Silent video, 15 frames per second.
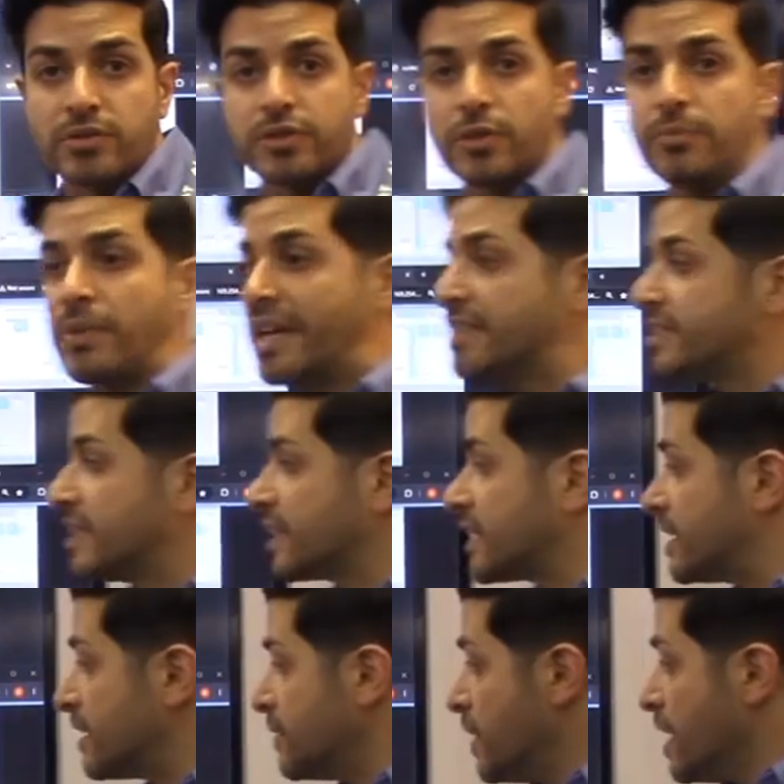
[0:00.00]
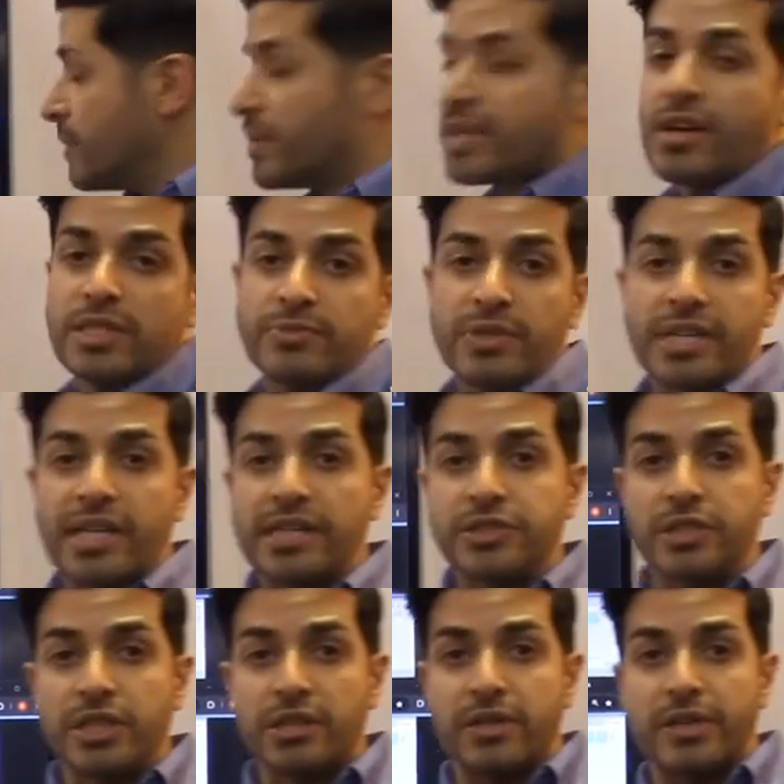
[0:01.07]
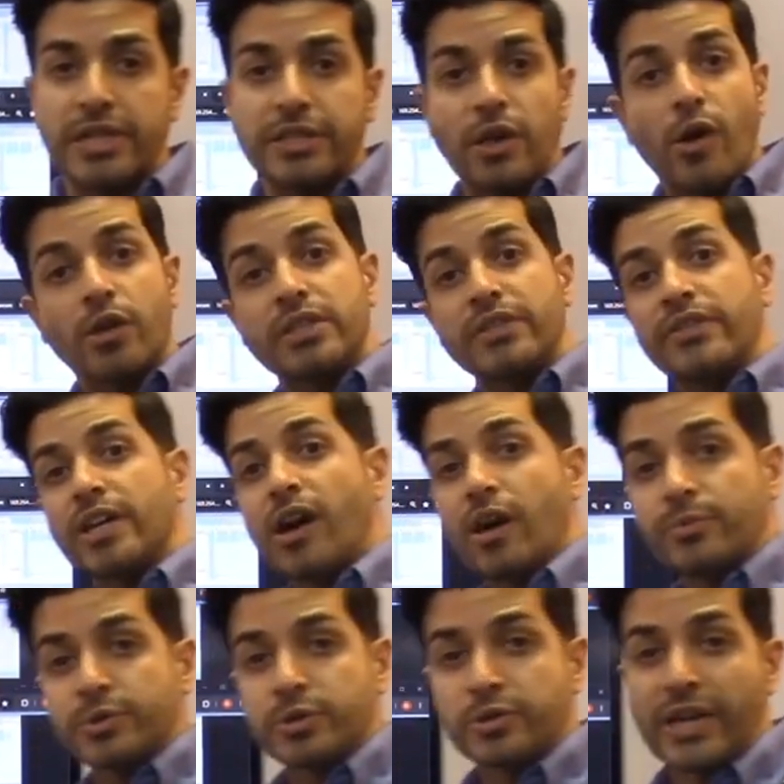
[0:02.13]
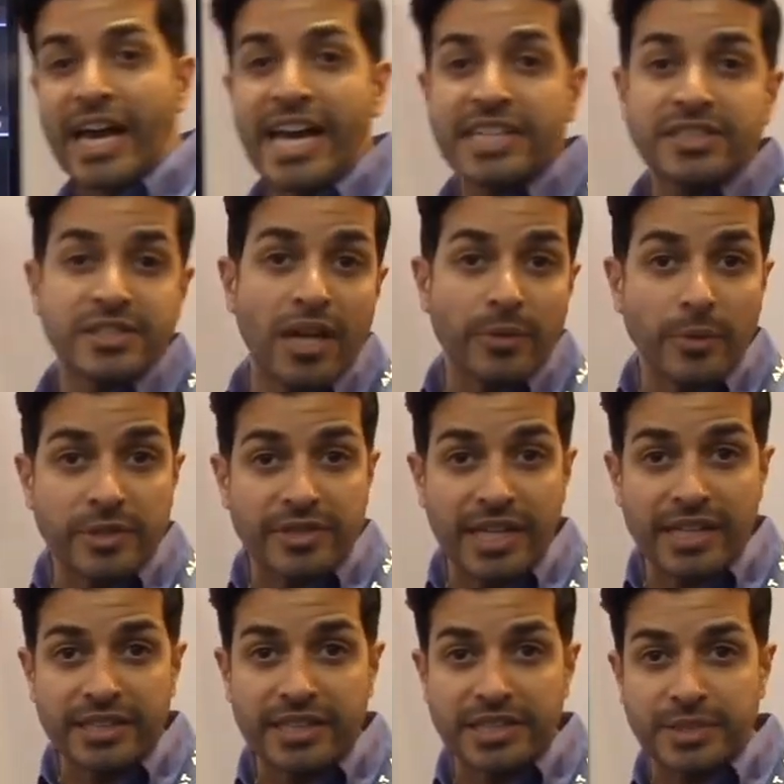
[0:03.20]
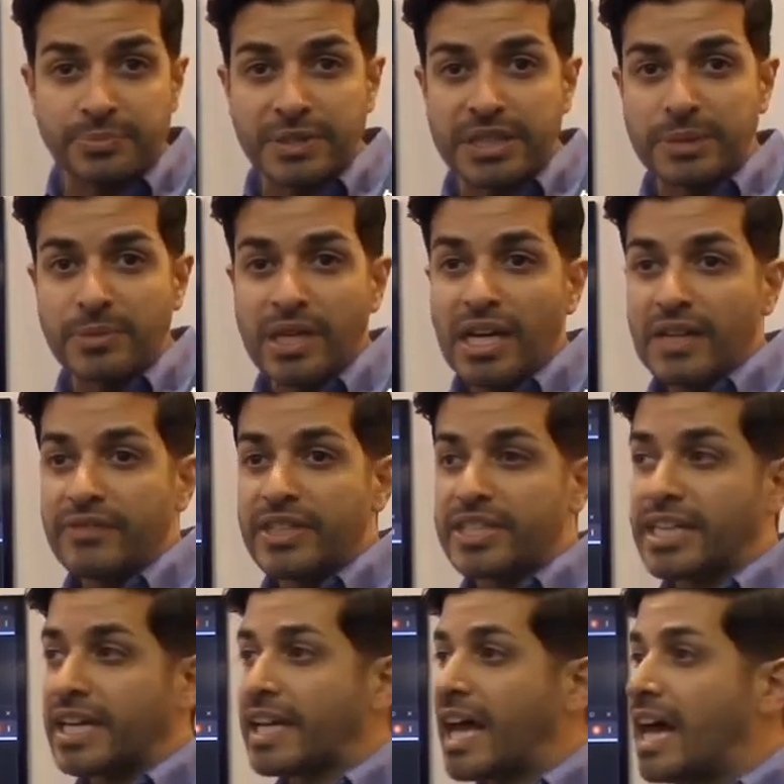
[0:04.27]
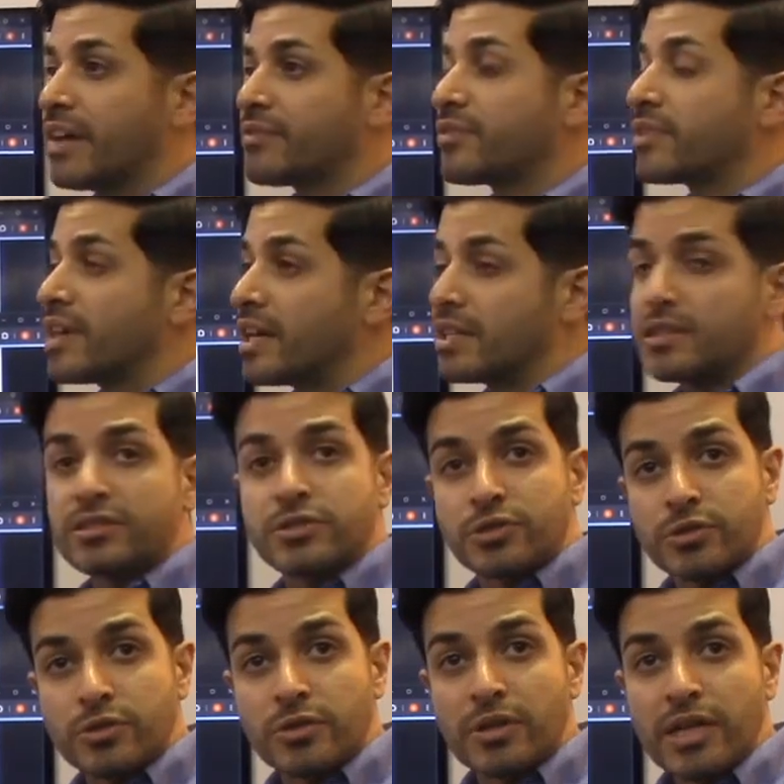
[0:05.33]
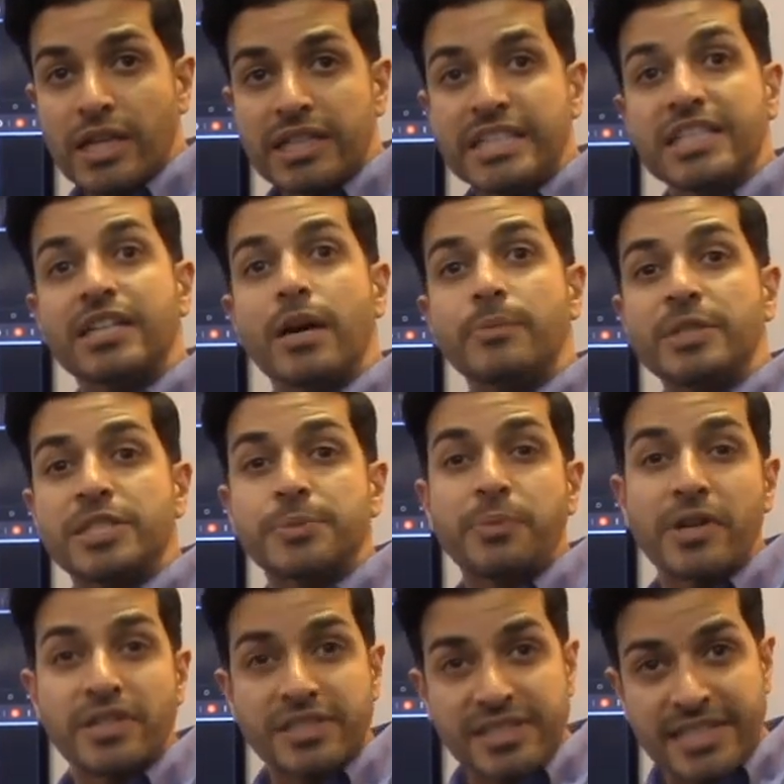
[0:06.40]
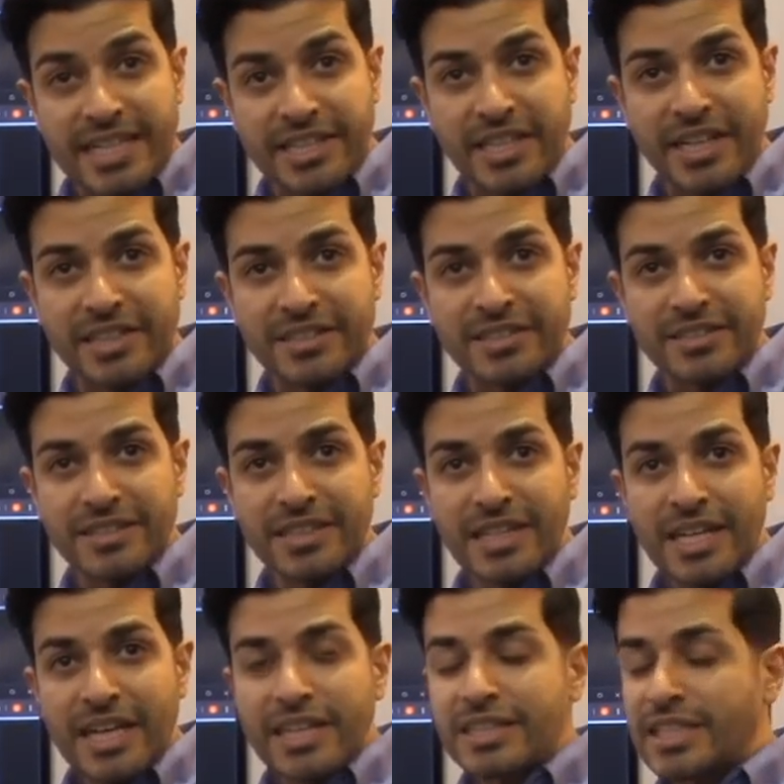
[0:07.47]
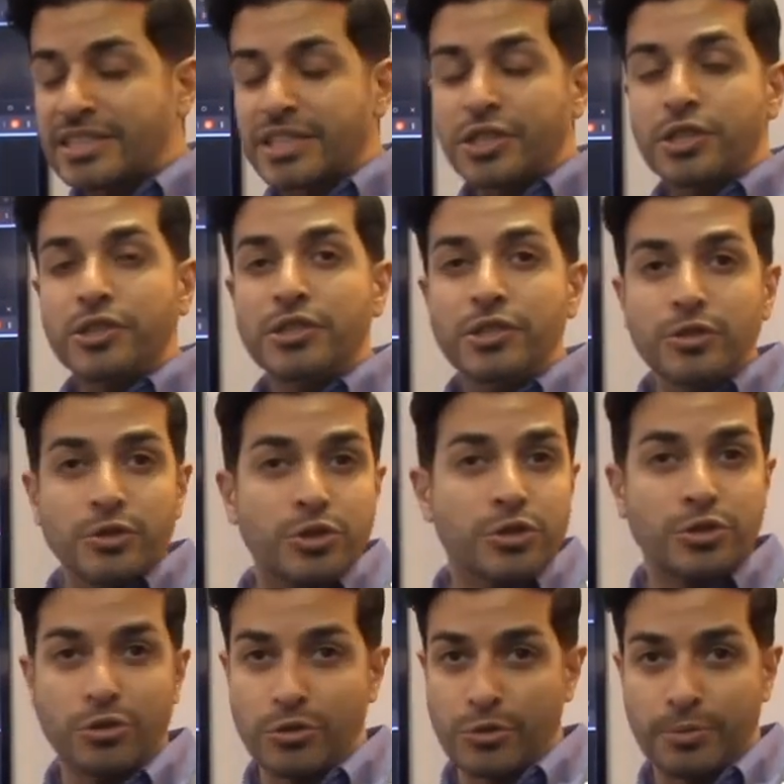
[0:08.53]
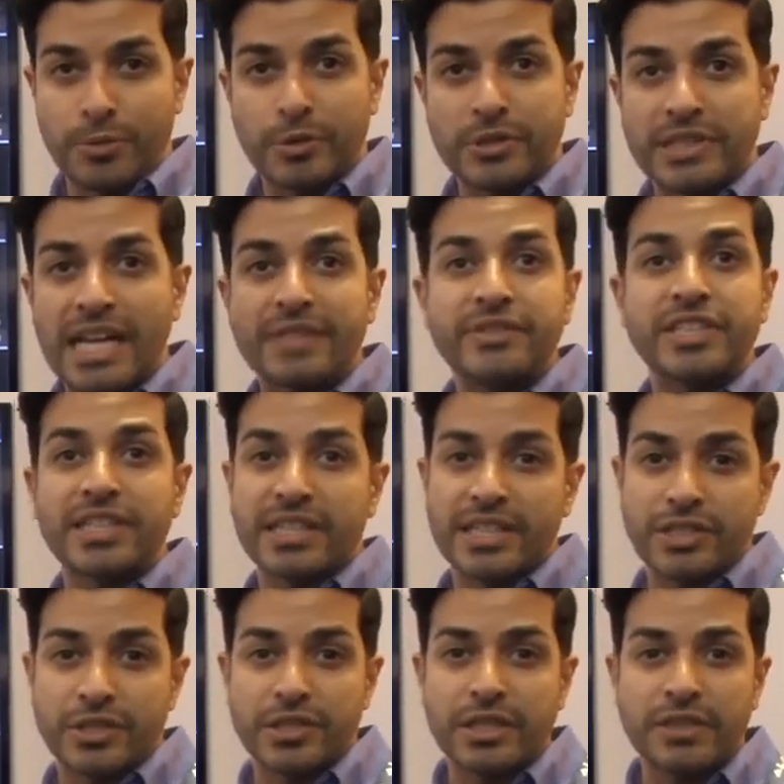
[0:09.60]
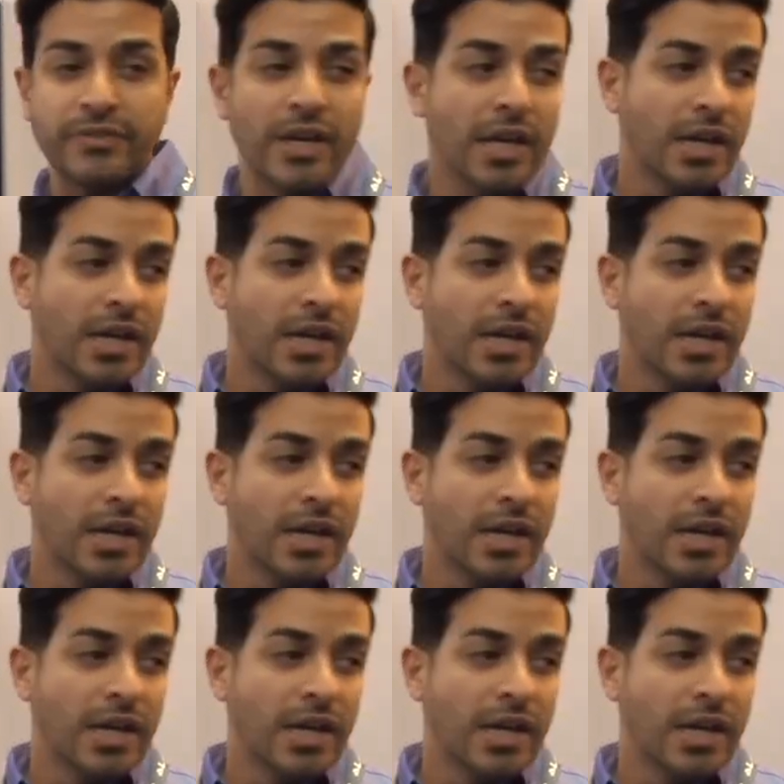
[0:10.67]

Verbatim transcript: So basically, because we can generate all the way up to eight simultaneous beam, they can have 32 gigabits per second. That's a huge throughput that we can achieve.